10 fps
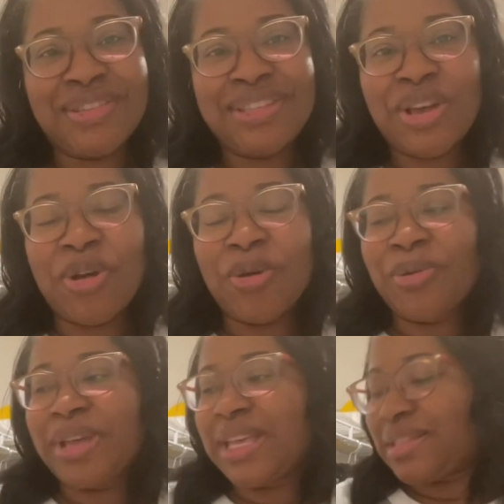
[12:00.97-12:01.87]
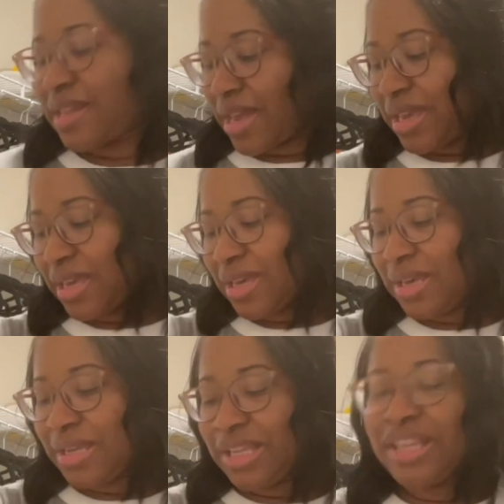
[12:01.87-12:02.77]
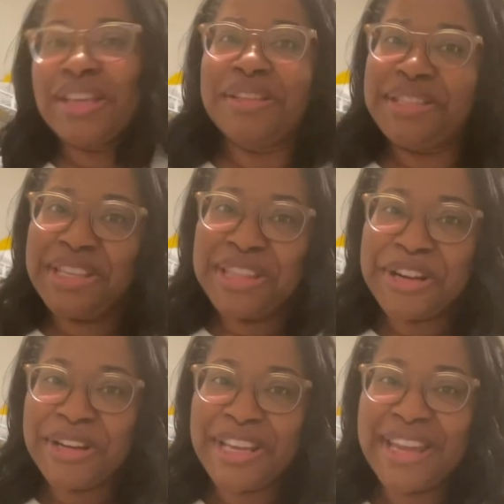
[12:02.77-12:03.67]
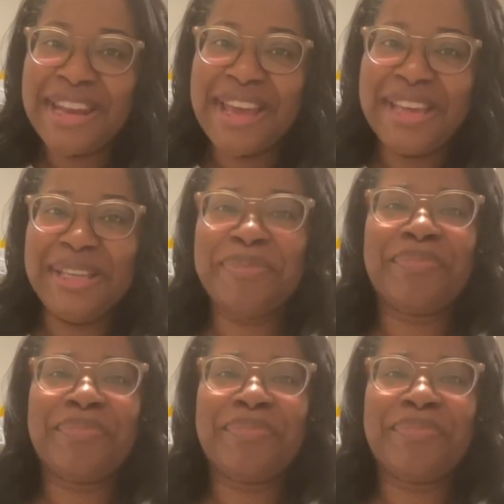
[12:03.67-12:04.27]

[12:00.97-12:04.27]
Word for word: So it's like 10.30 at night.